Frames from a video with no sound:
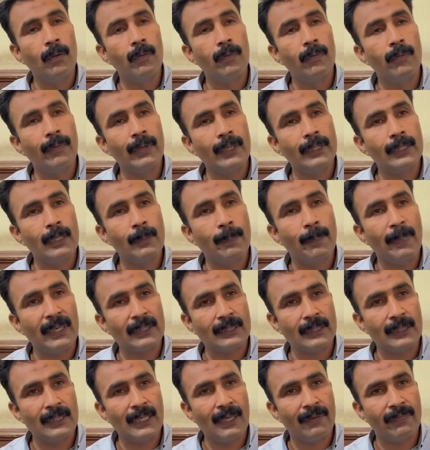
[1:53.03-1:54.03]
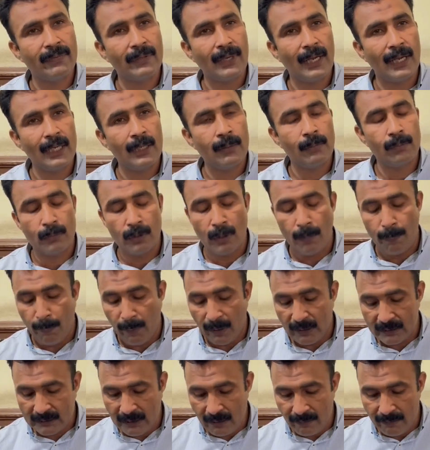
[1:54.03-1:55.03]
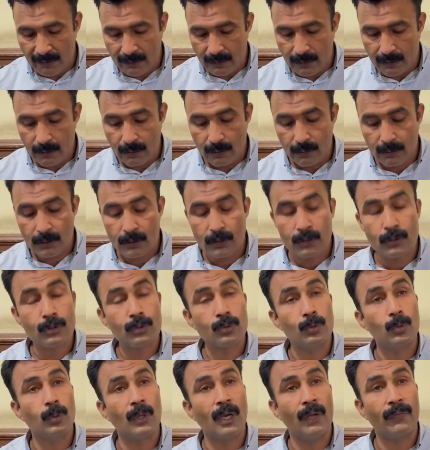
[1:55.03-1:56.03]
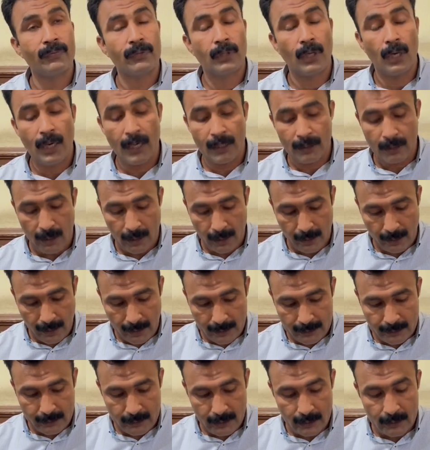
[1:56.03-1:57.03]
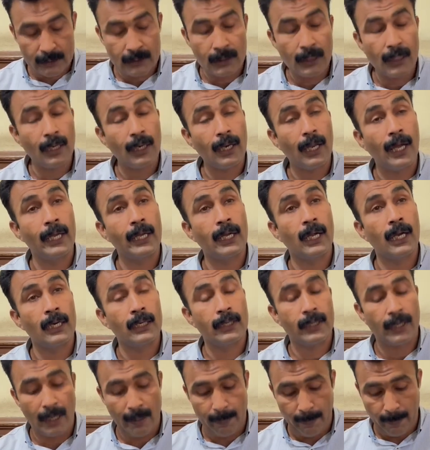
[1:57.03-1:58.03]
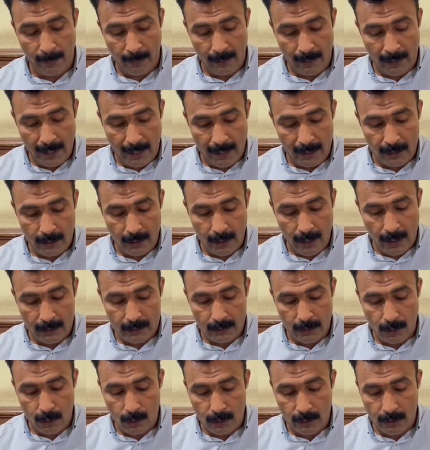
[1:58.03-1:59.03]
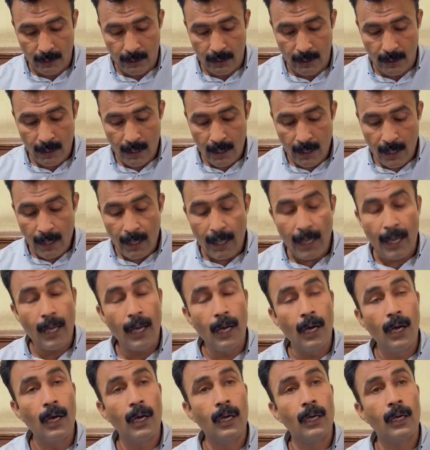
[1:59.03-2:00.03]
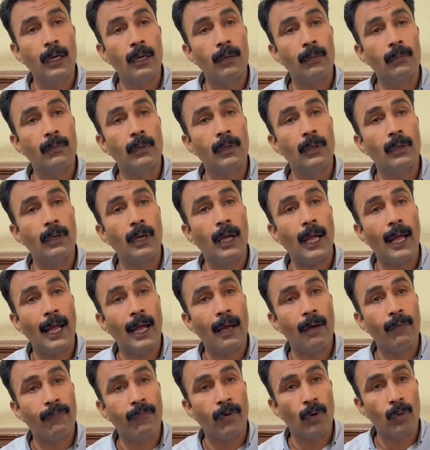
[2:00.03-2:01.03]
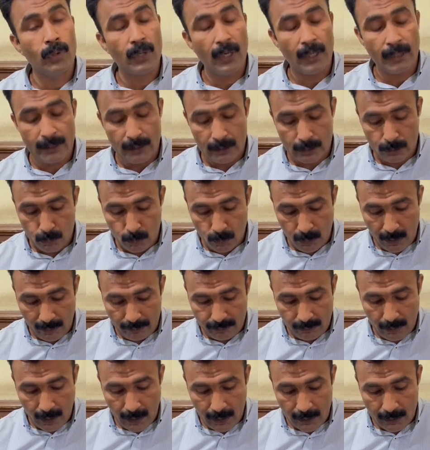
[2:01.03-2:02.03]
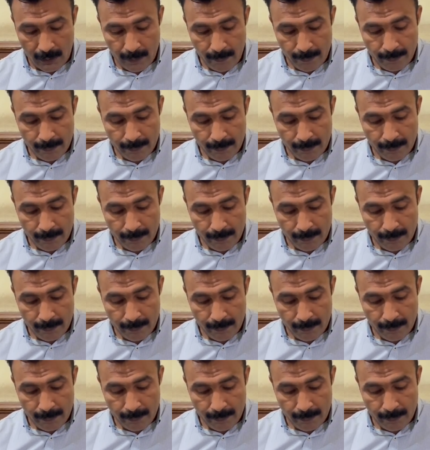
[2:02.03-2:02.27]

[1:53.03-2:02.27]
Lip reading: with the passage of time, the positivist school of thought or writers like Triple and Anzalotti have founded this school of thought,